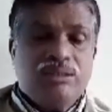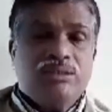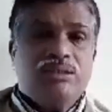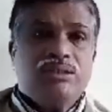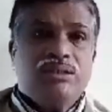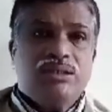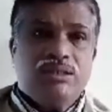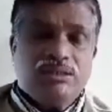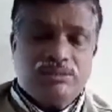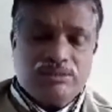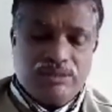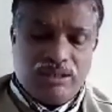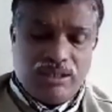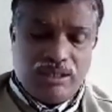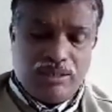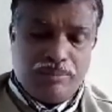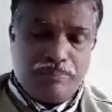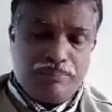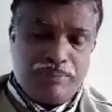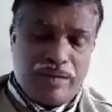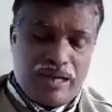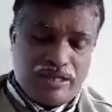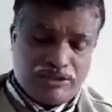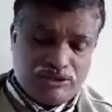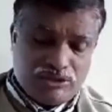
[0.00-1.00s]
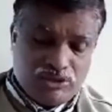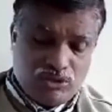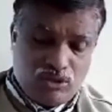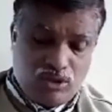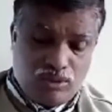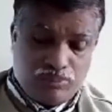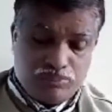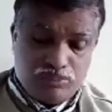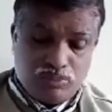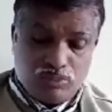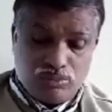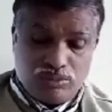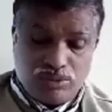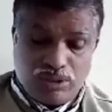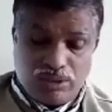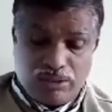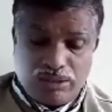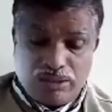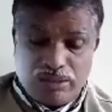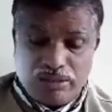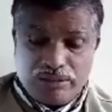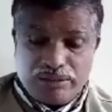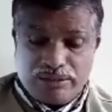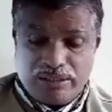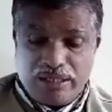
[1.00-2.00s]
is a fraction of total
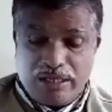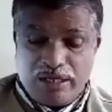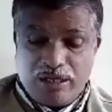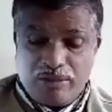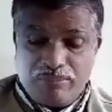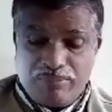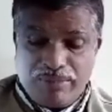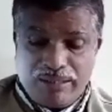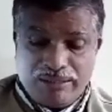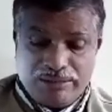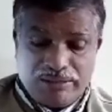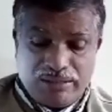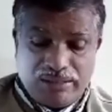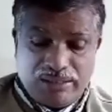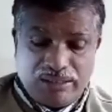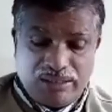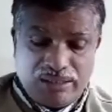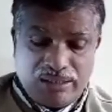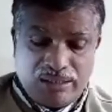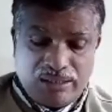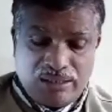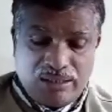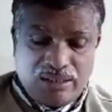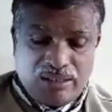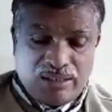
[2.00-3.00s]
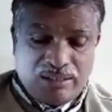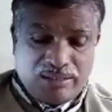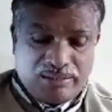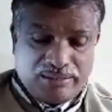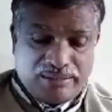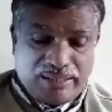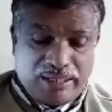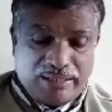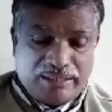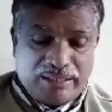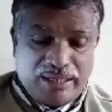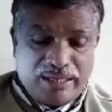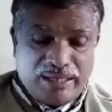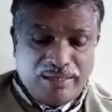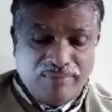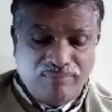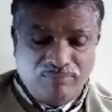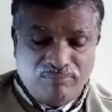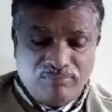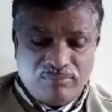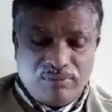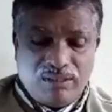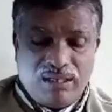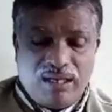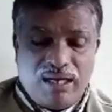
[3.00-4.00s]
current carried by the cation,
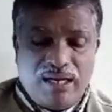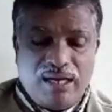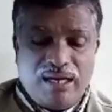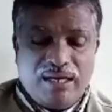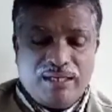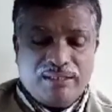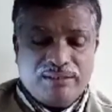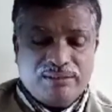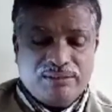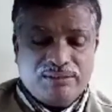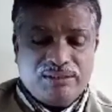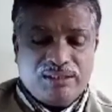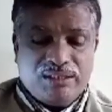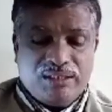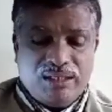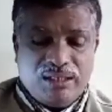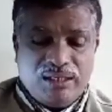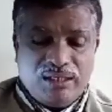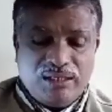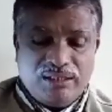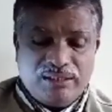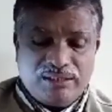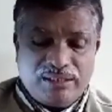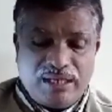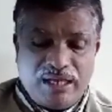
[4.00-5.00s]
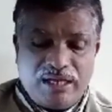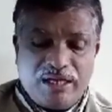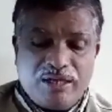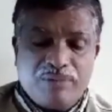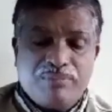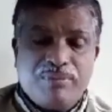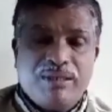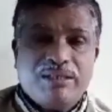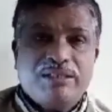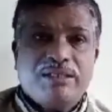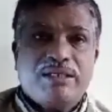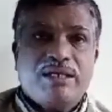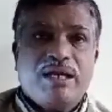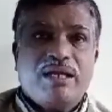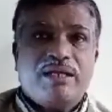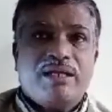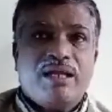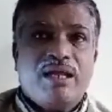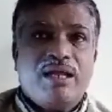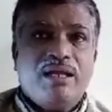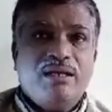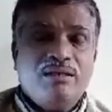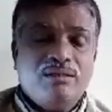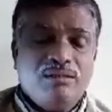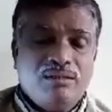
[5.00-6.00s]
and the current carried by the
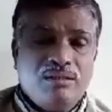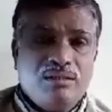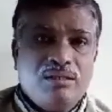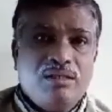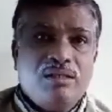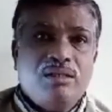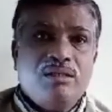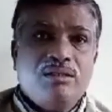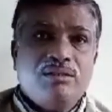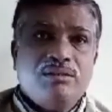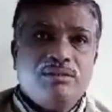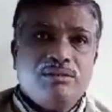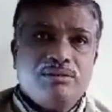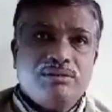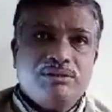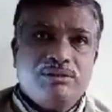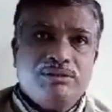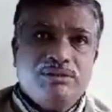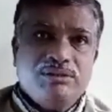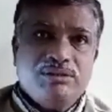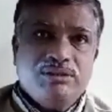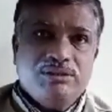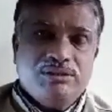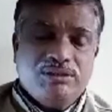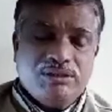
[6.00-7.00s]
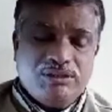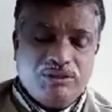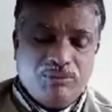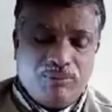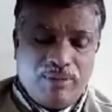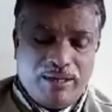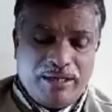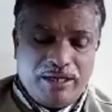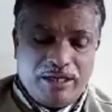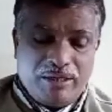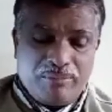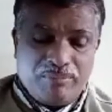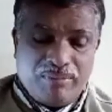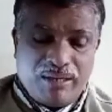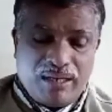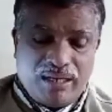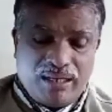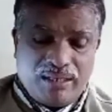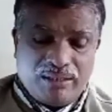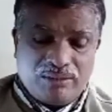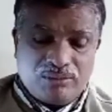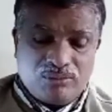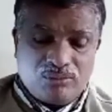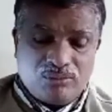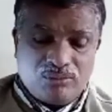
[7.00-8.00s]
cation is divided by
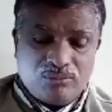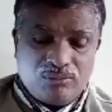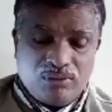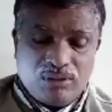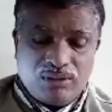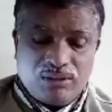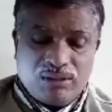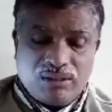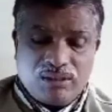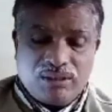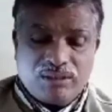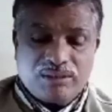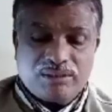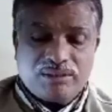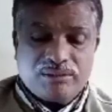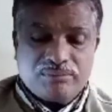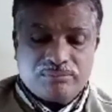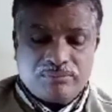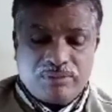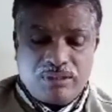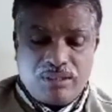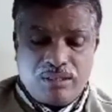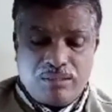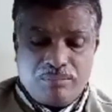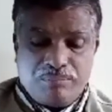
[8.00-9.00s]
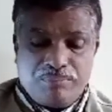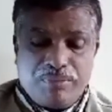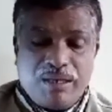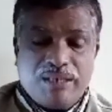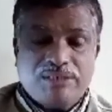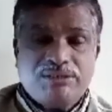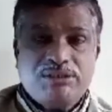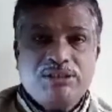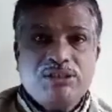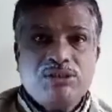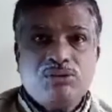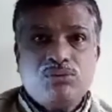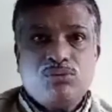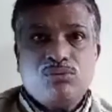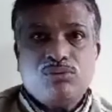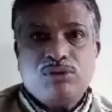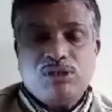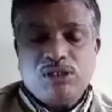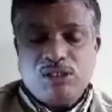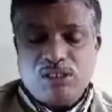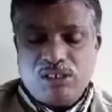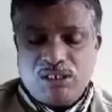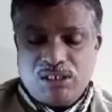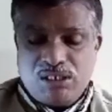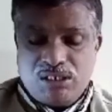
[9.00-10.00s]
total current passing through the
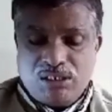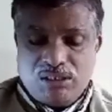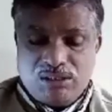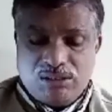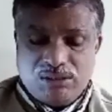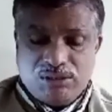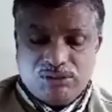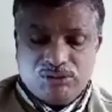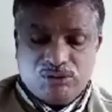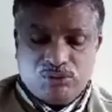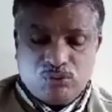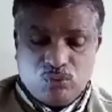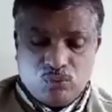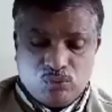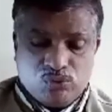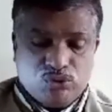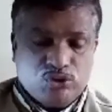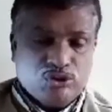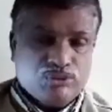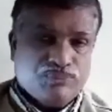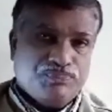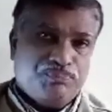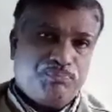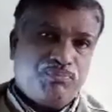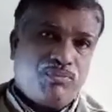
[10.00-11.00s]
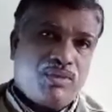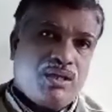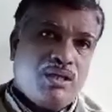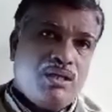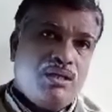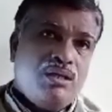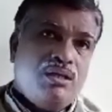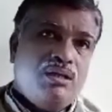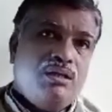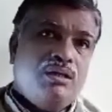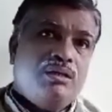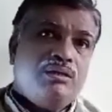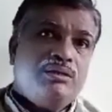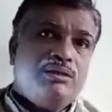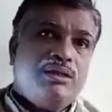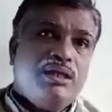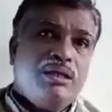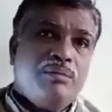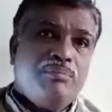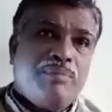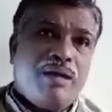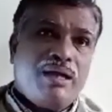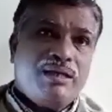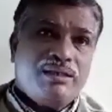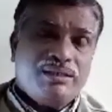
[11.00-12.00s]
solution. T
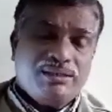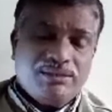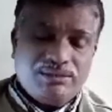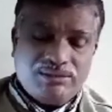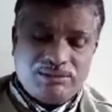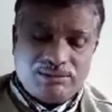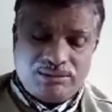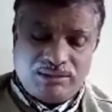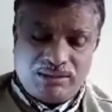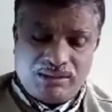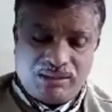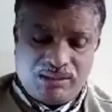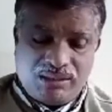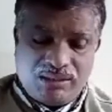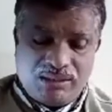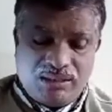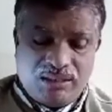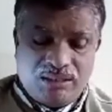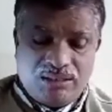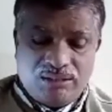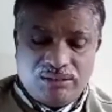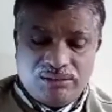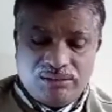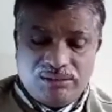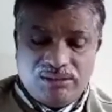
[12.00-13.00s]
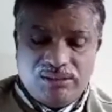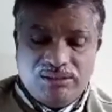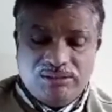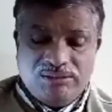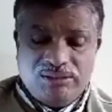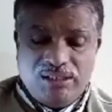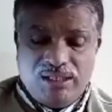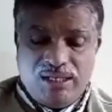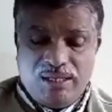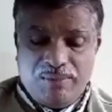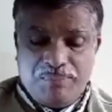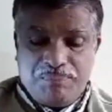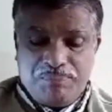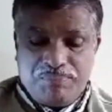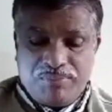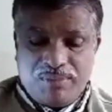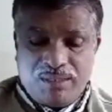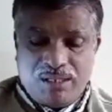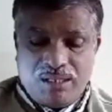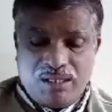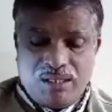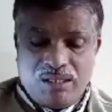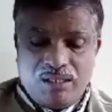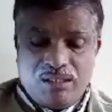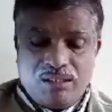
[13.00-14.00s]
minus is the
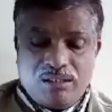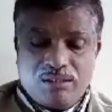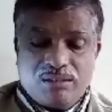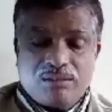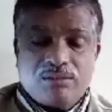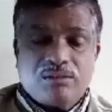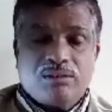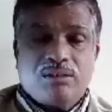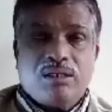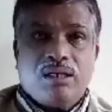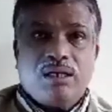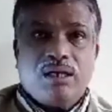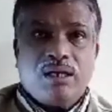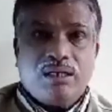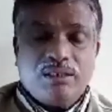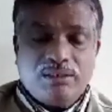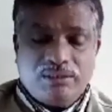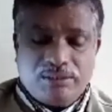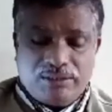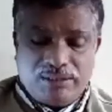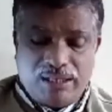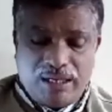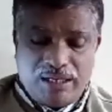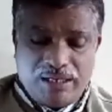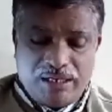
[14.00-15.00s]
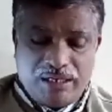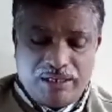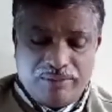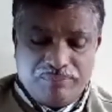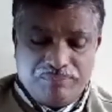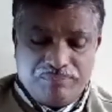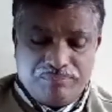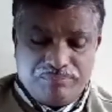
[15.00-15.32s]
current carried